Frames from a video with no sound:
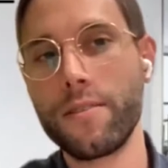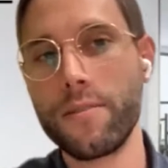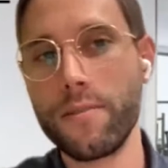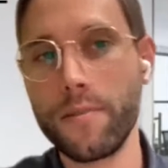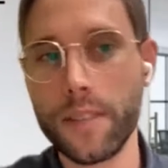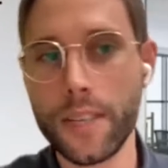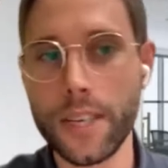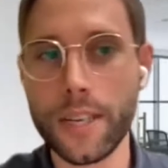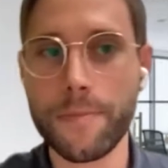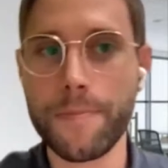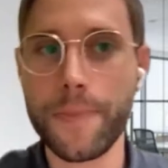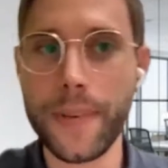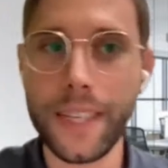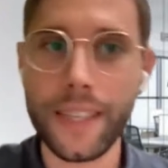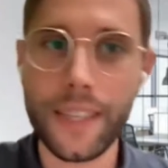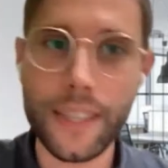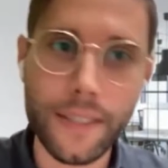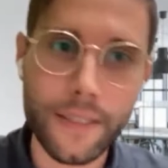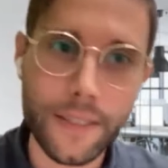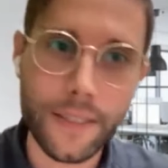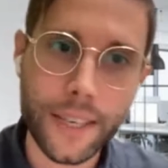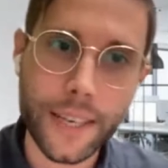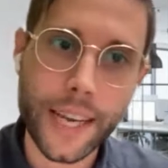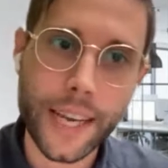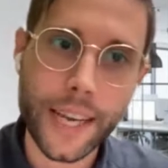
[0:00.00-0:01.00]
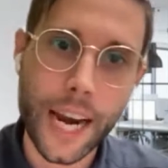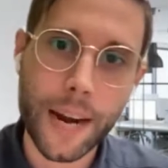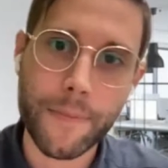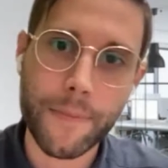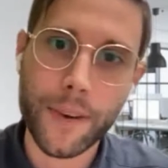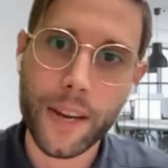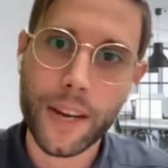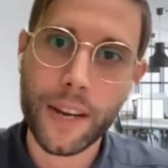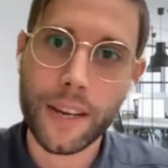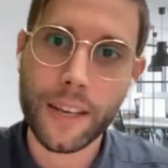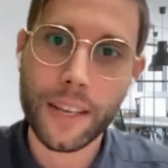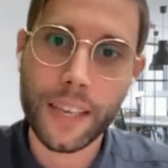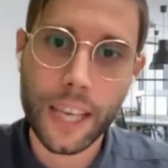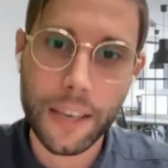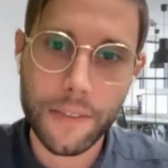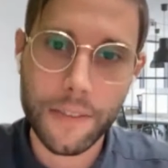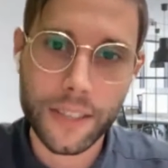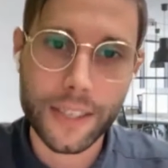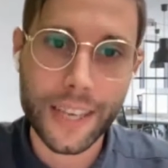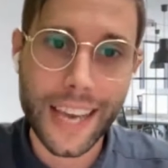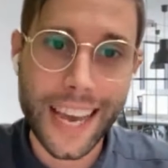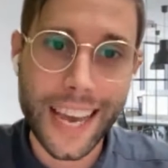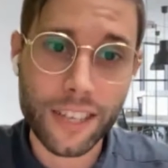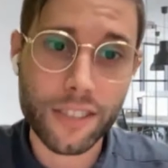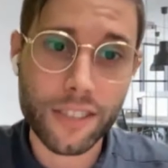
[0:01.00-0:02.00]
to their PTZ camera and give
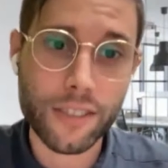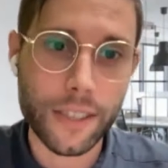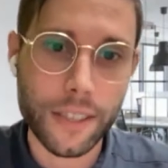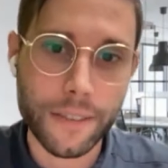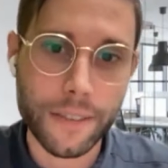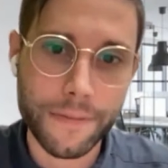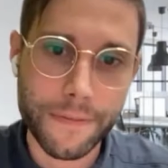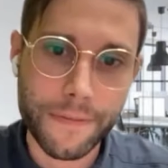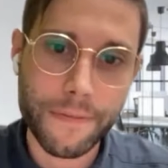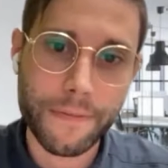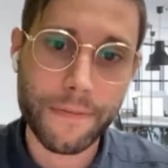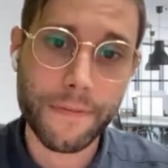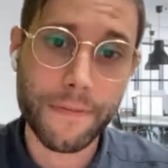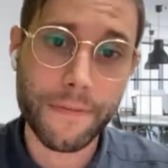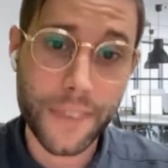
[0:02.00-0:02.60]
us excellent